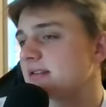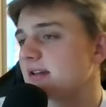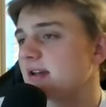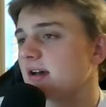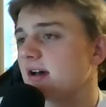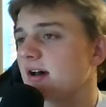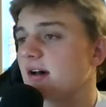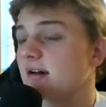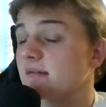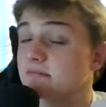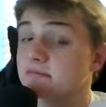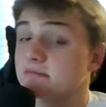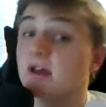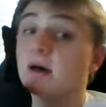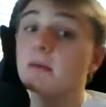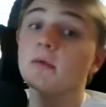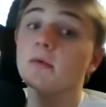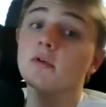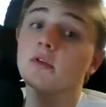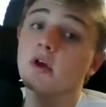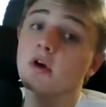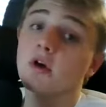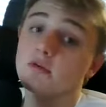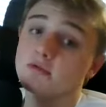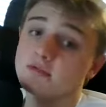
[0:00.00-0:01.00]
Uh,
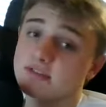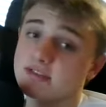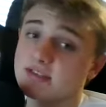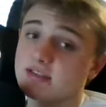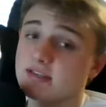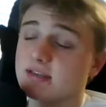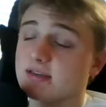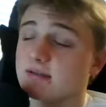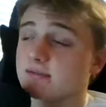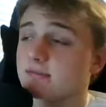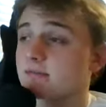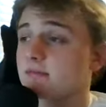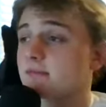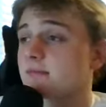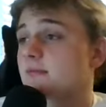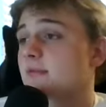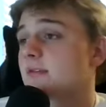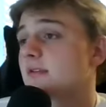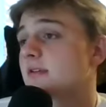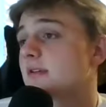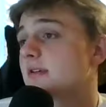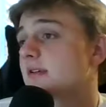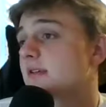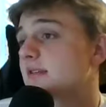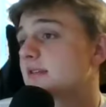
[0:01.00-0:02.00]
double OT
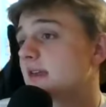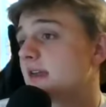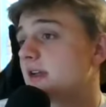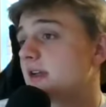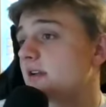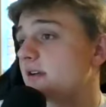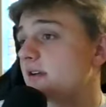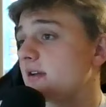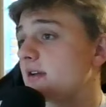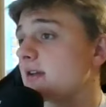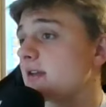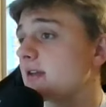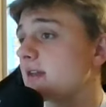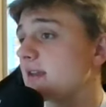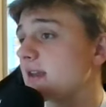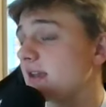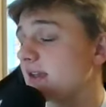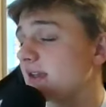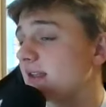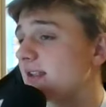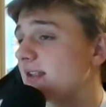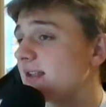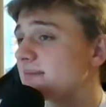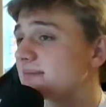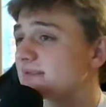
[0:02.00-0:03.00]
there in
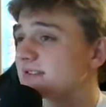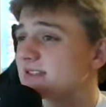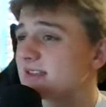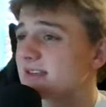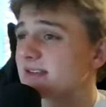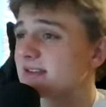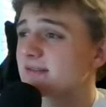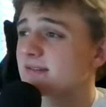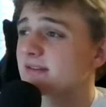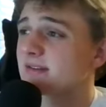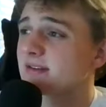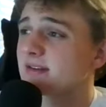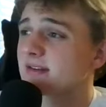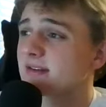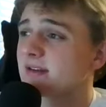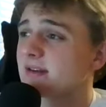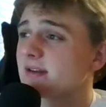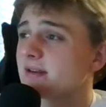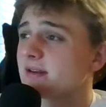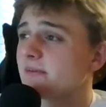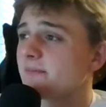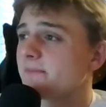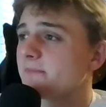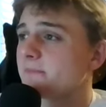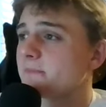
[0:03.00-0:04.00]
Clemson.
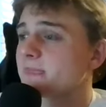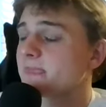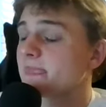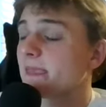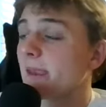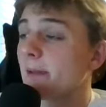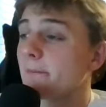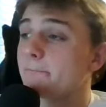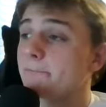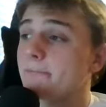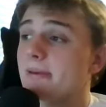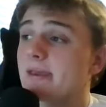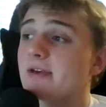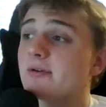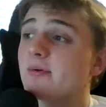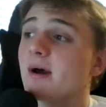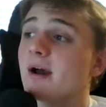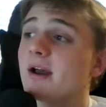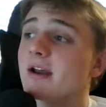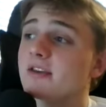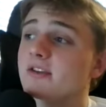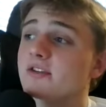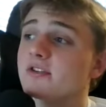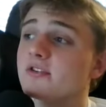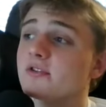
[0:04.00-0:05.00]

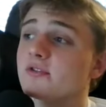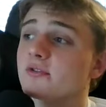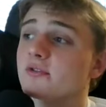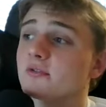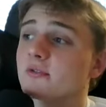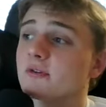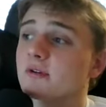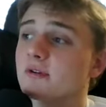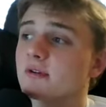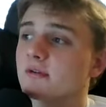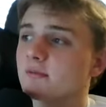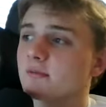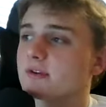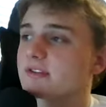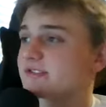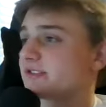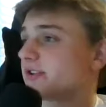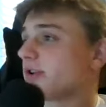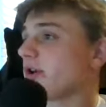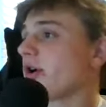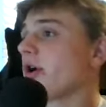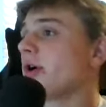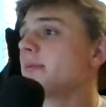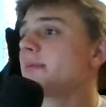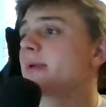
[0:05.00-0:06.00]
BYU wins a
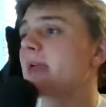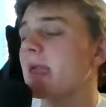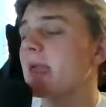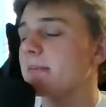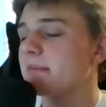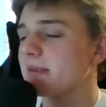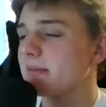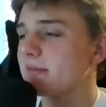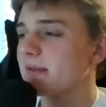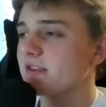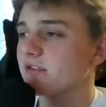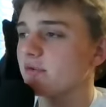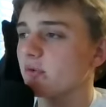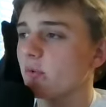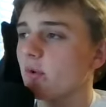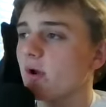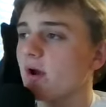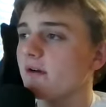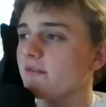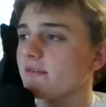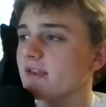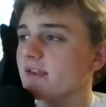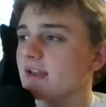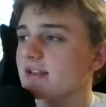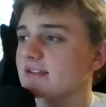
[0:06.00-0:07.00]
home game in the Big
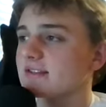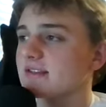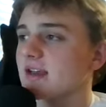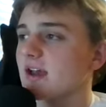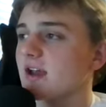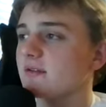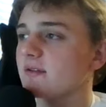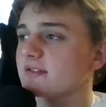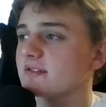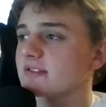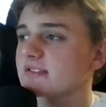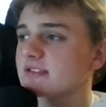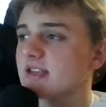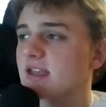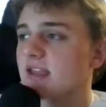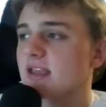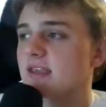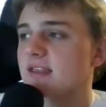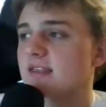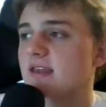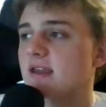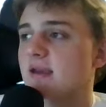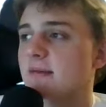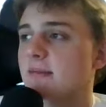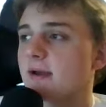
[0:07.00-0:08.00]
12 against Iowa
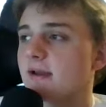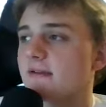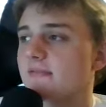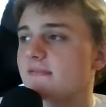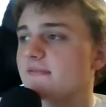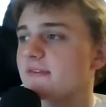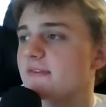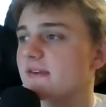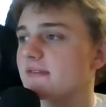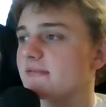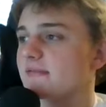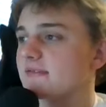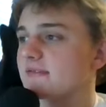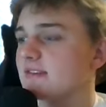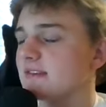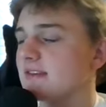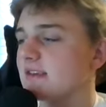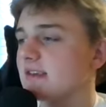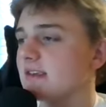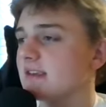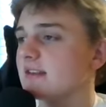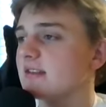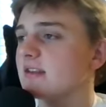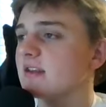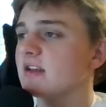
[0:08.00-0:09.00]
State there by
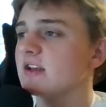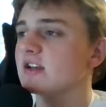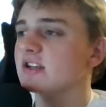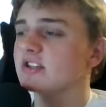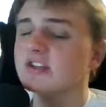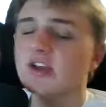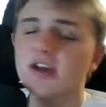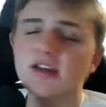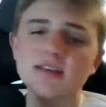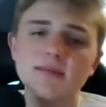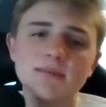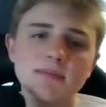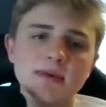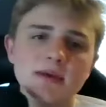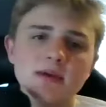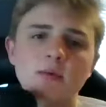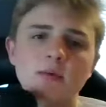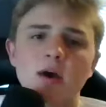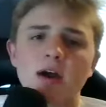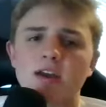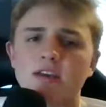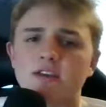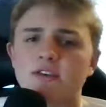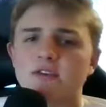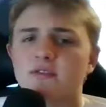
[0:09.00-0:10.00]
15. Shout out to
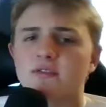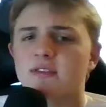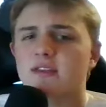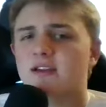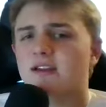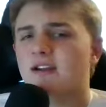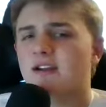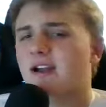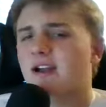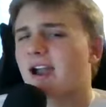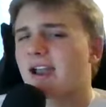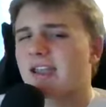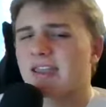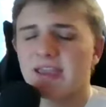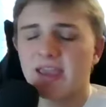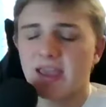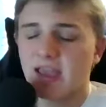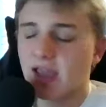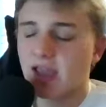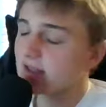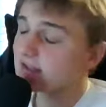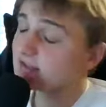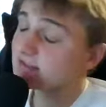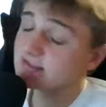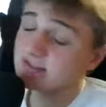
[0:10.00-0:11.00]
BYU there. I
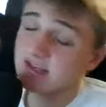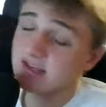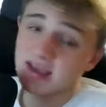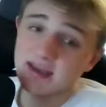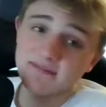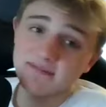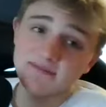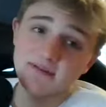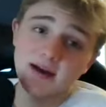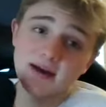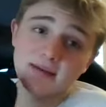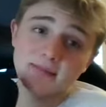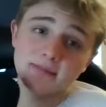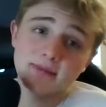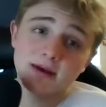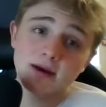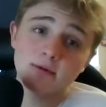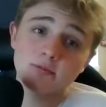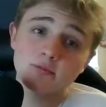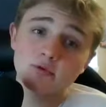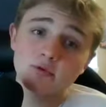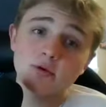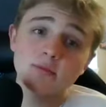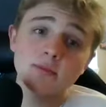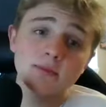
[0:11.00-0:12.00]
can't I just can't find a
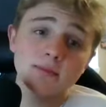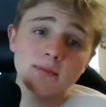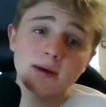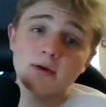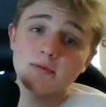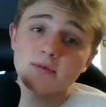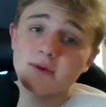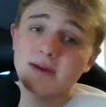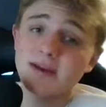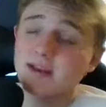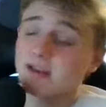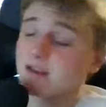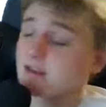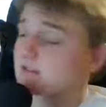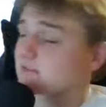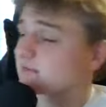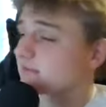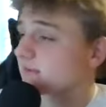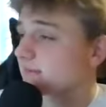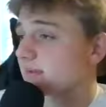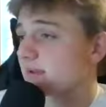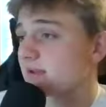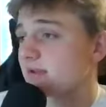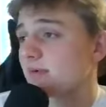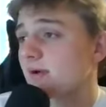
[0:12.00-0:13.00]
room in my rankings
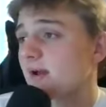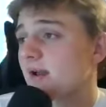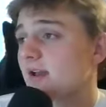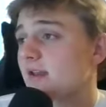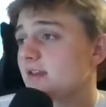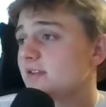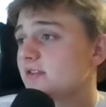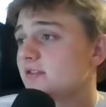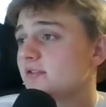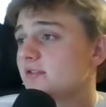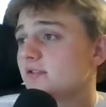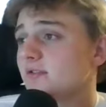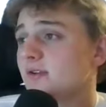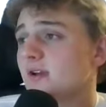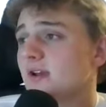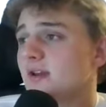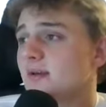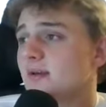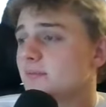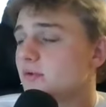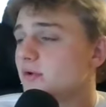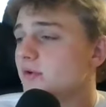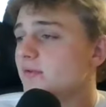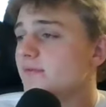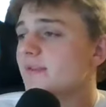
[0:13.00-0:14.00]
for BYU.
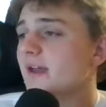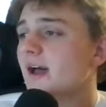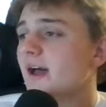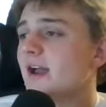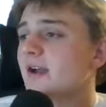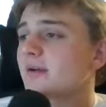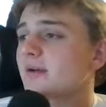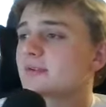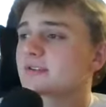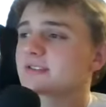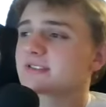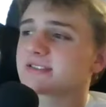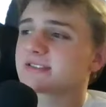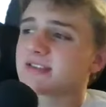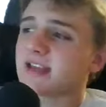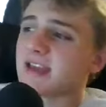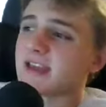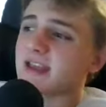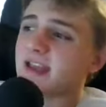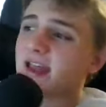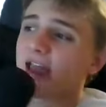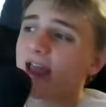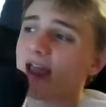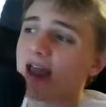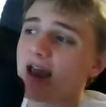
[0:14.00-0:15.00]
Moved Iowa
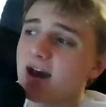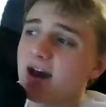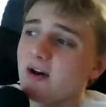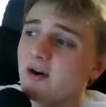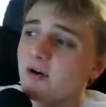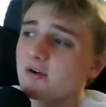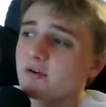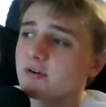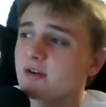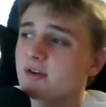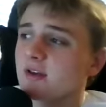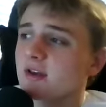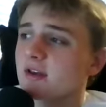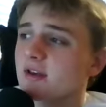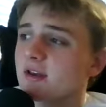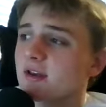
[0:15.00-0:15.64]
State out